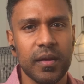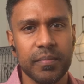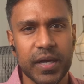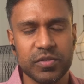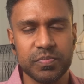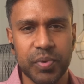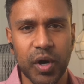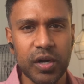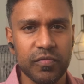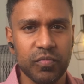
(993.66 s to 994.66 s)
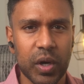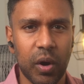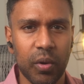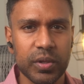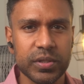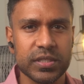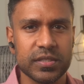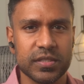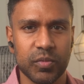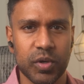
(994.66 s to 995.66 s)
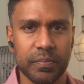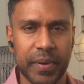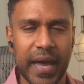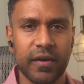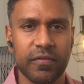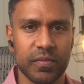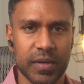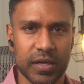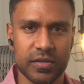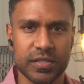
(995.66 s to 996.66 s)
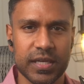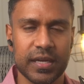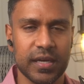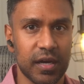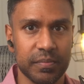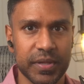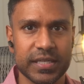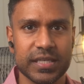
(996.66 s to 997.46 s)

Because part of what holds someone back from understanding complex